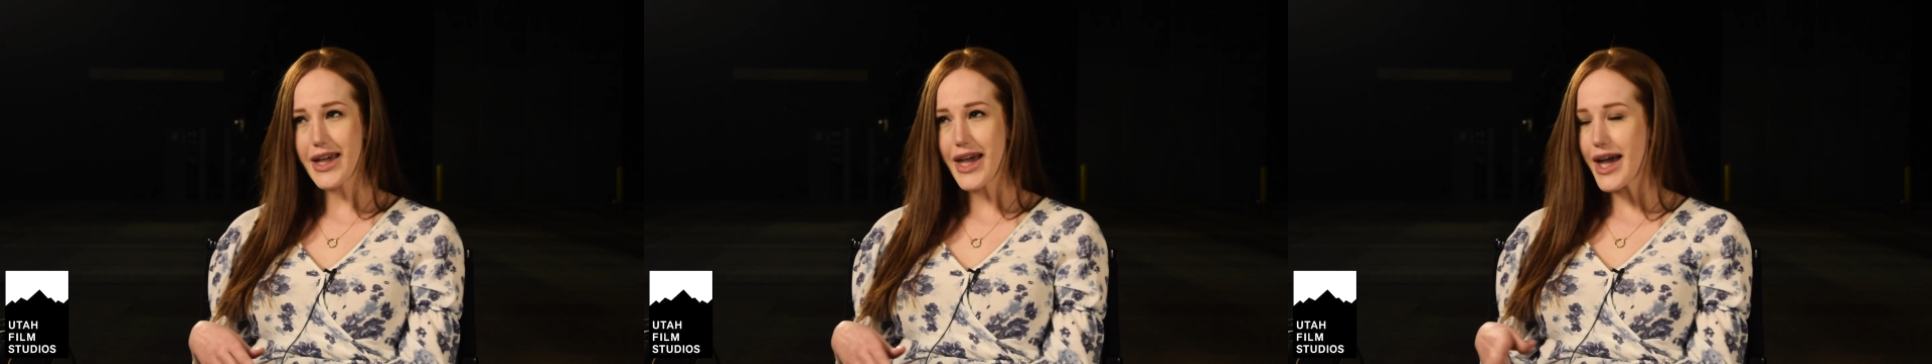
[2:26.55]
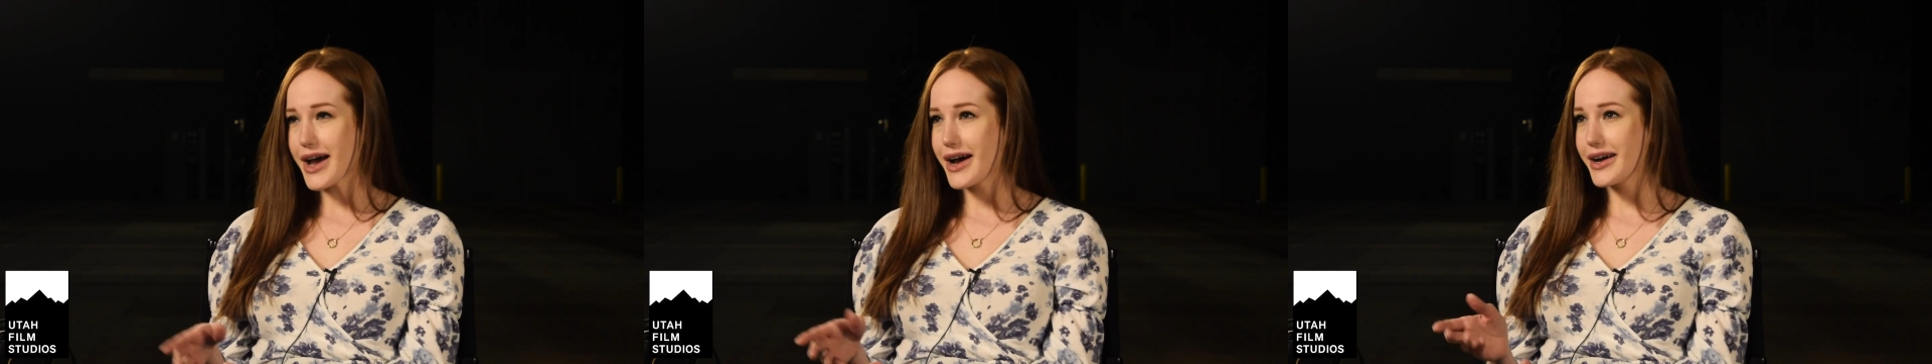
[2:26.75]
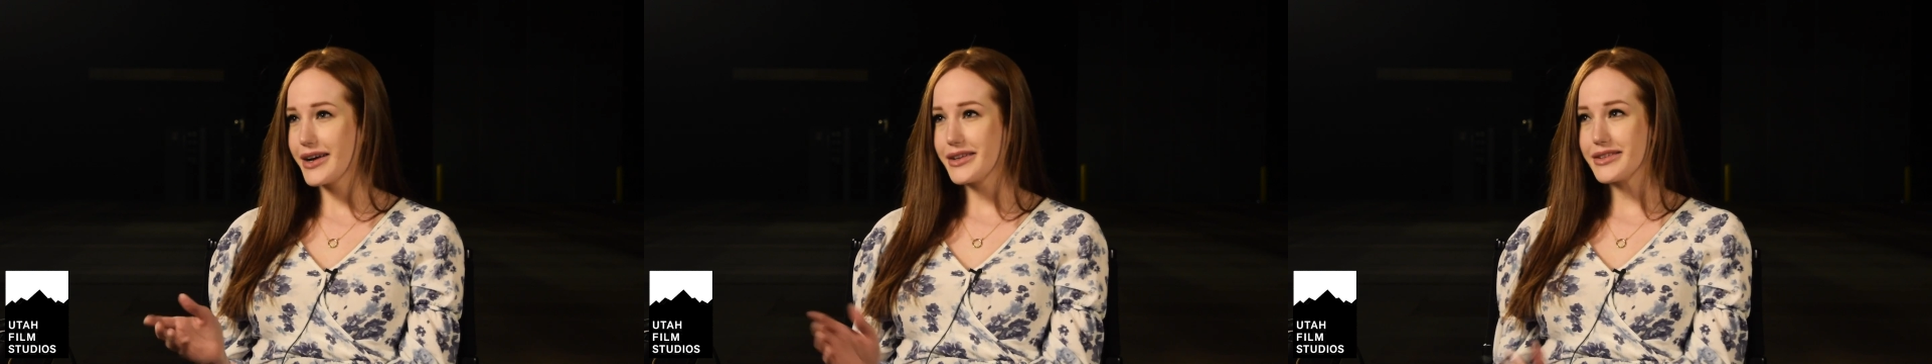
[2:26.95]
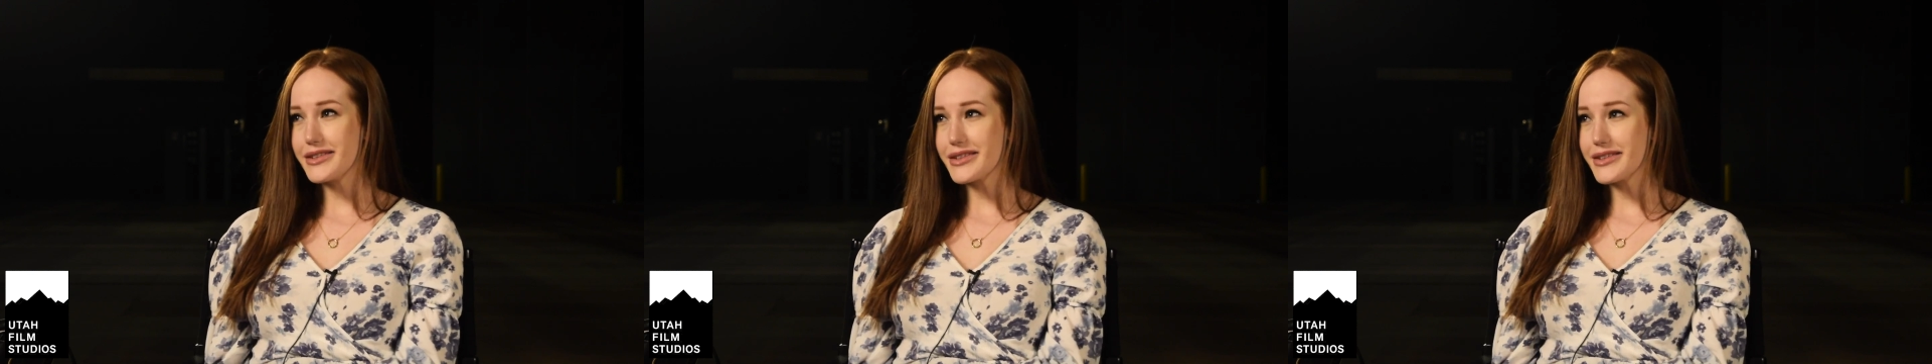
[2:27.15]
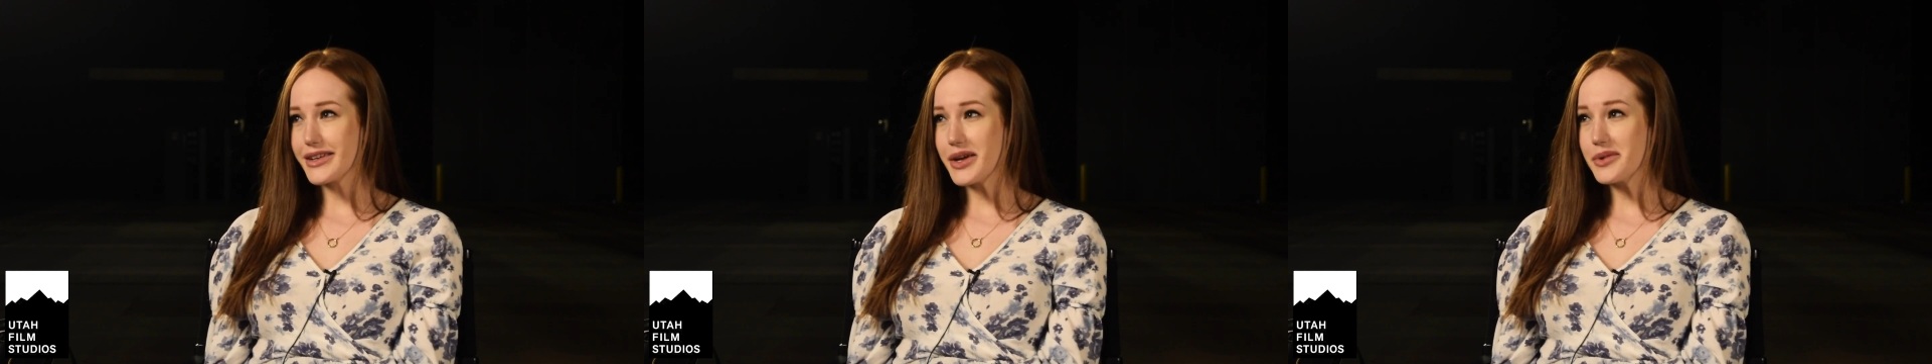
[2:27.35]

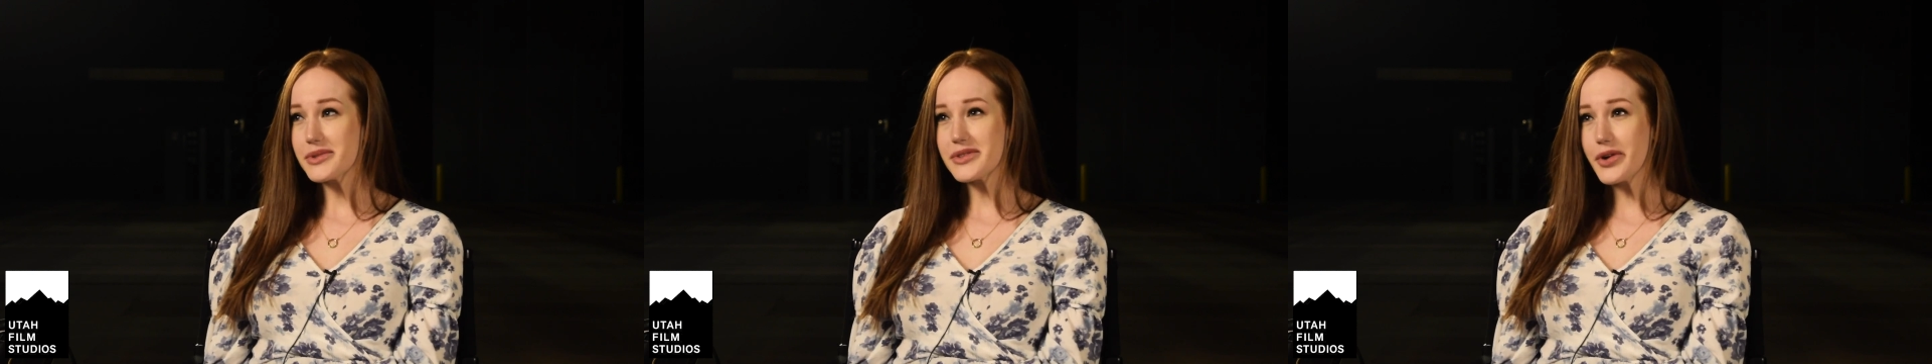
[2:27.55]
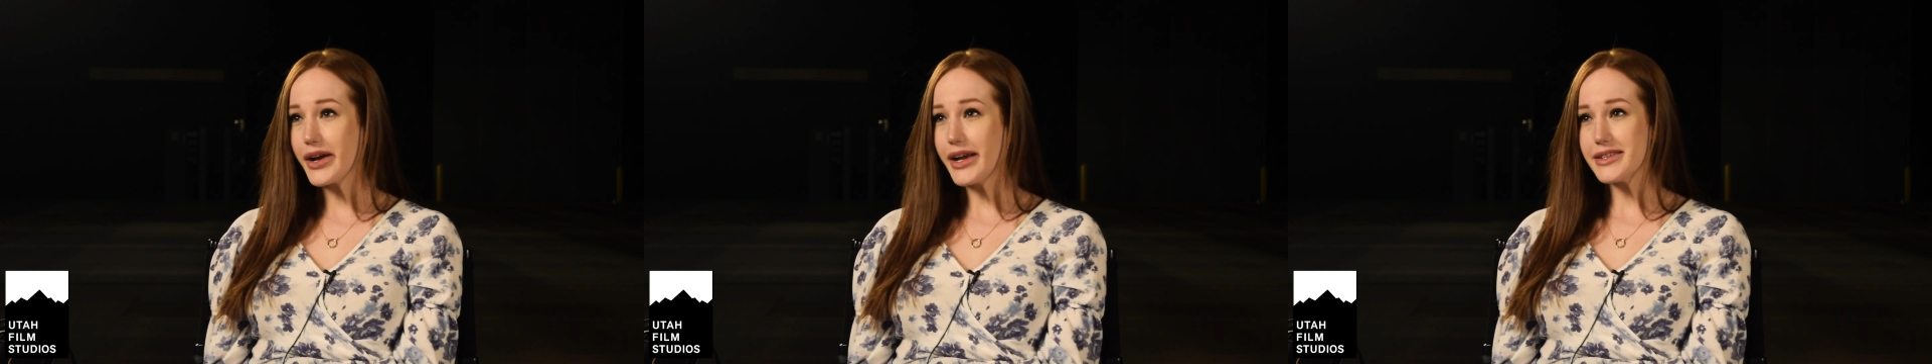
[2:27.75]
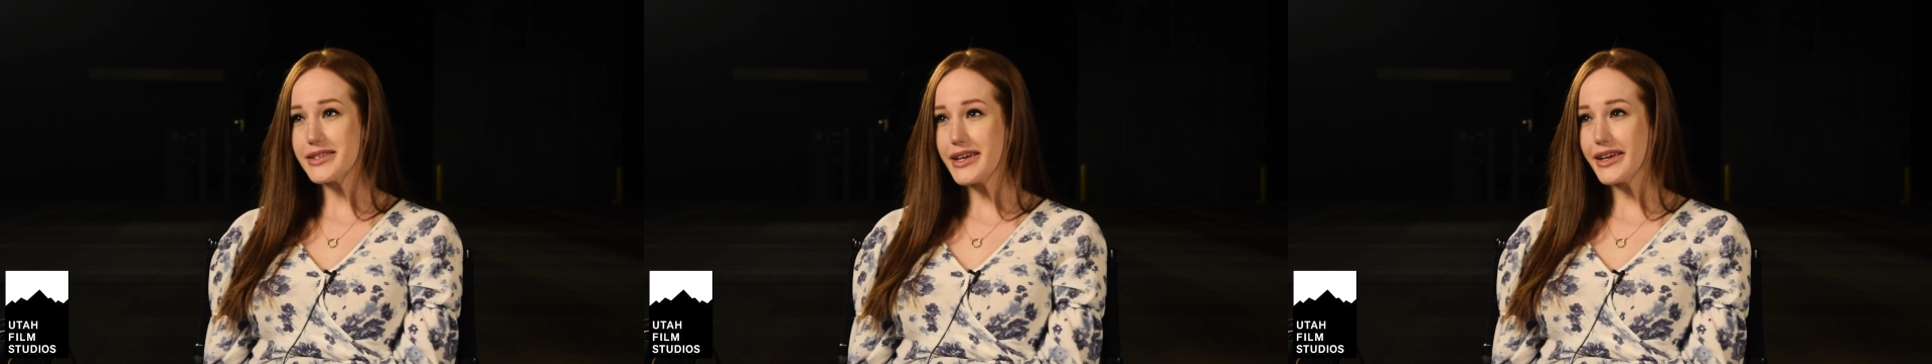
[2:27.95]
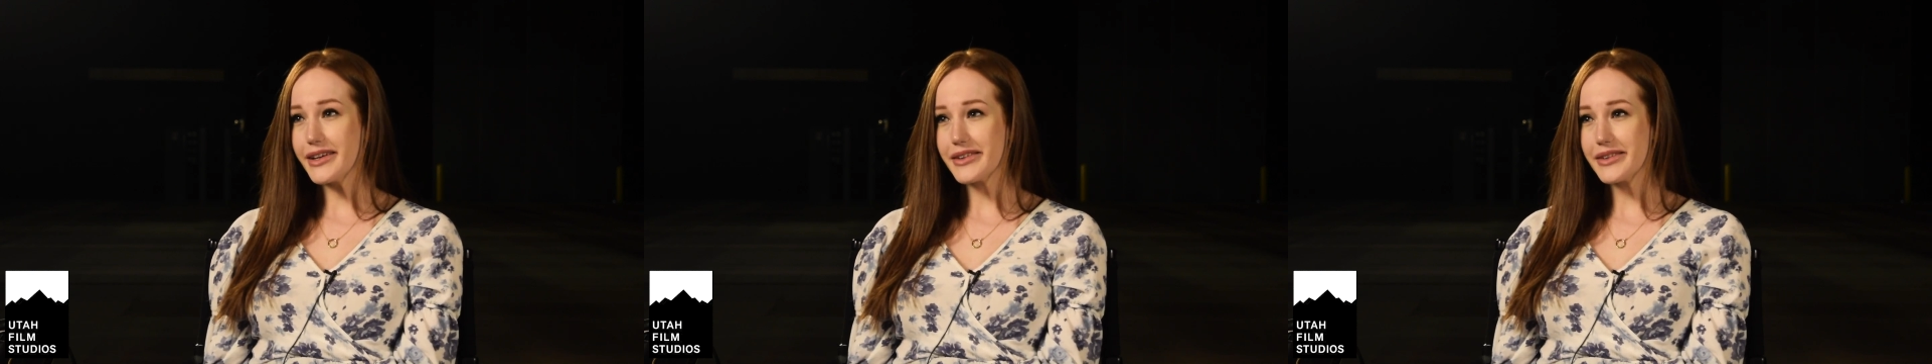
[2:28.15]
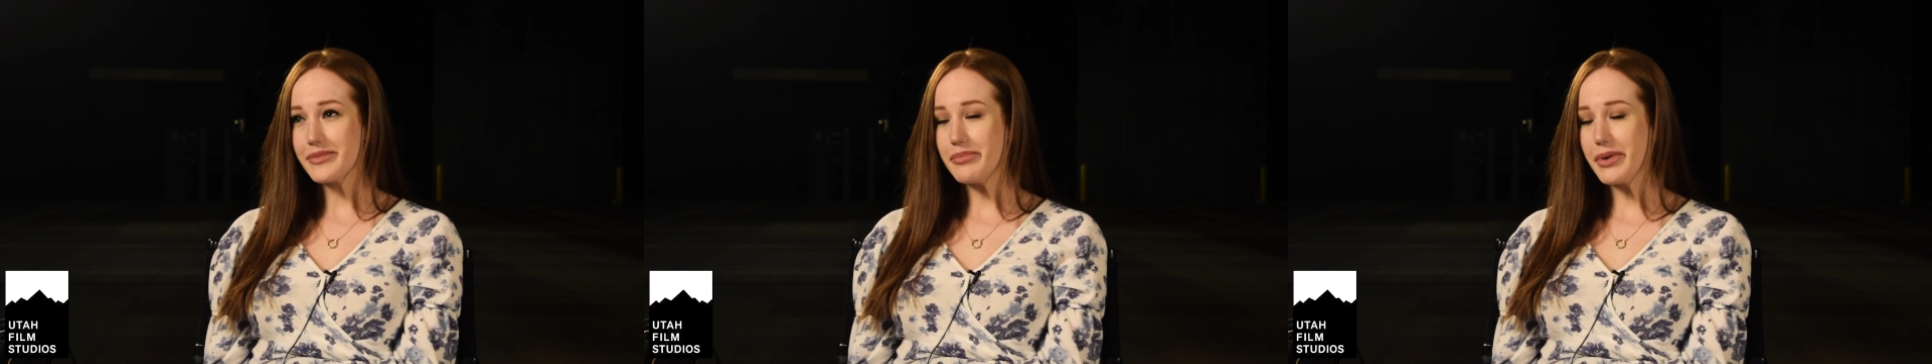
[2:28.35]
And it was crazy,